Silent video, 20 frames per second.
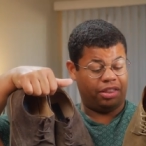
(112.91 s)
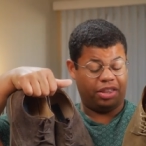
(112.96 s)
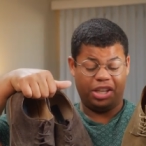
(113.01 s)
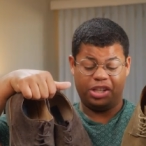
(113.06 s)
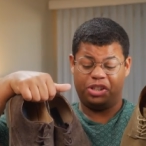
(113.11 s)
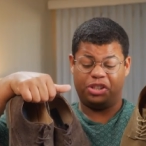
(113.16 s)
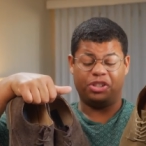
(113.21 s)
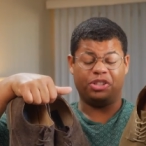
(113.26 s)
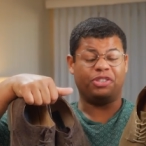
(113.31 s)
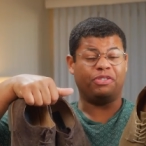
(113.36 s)

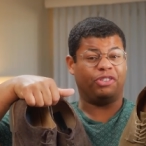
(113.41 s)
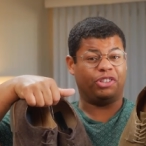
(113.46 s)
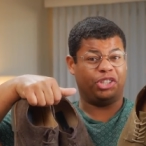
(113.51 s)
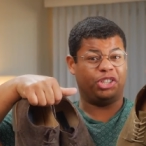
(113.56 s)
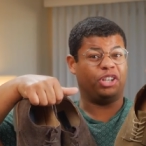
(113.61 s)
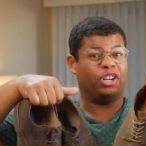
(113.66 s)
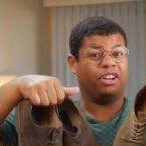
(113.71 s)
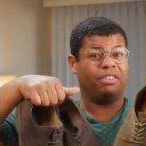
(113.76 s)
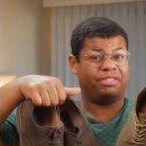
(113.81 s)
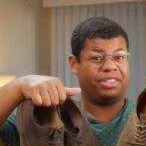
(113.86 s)
These shoes for
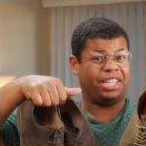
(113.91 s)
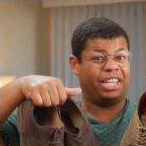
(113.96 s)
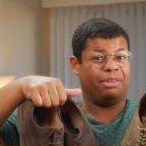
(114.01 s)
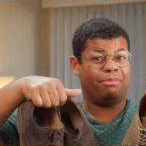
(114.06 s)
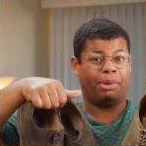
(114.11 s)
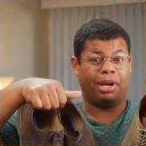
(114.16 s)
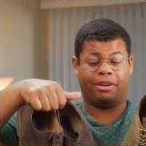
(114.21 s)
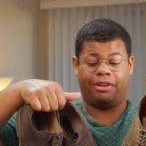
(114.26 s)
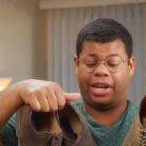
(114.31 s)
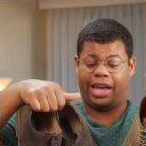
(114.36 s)
sure have seen
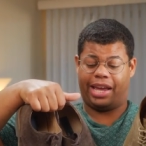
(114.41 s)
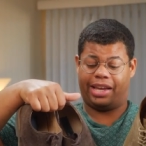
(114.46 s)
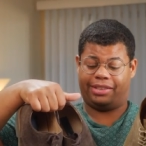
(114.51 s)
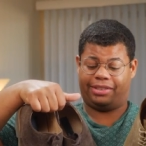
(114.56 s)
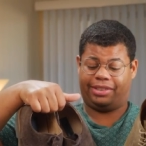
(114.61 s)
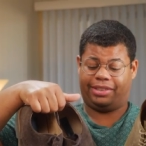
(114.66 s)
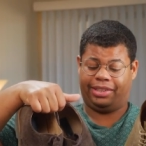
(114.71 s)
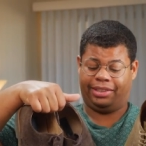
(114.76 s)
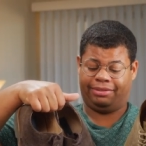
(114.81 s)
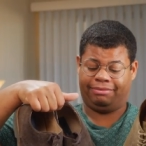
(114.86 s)
better
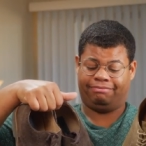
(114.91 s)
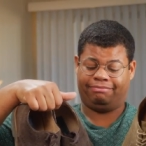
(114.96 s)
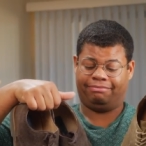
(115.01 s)
days.